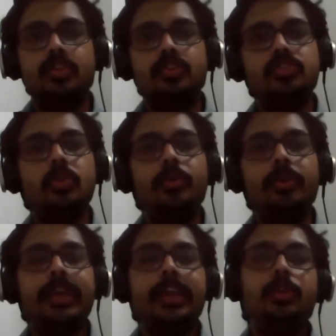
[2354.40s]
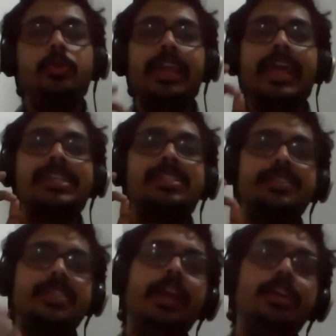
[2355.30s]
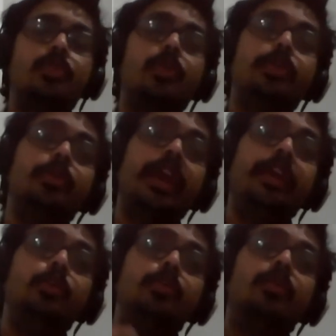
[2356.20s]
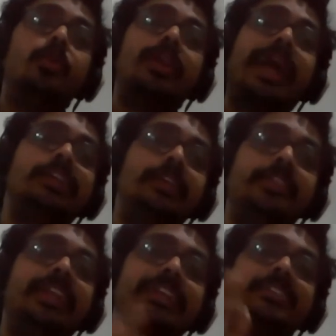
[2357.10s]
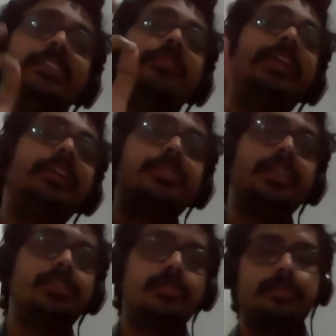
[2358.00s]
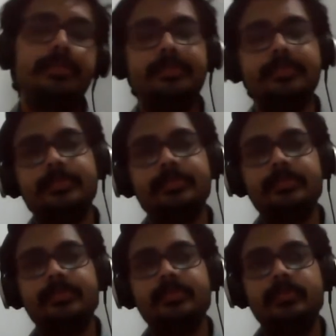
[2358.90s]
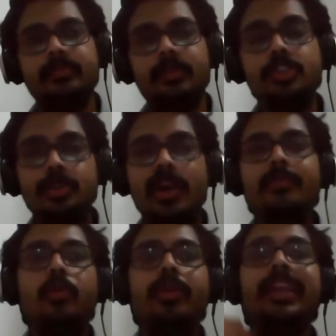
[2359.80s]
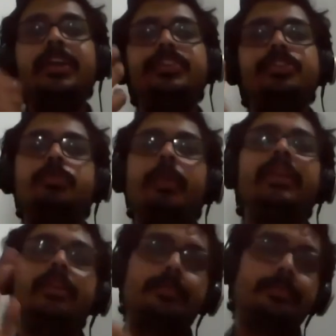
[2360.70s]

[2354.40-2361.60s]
So you can exercise or you can do more activities in the winter season because you have more energy to spend.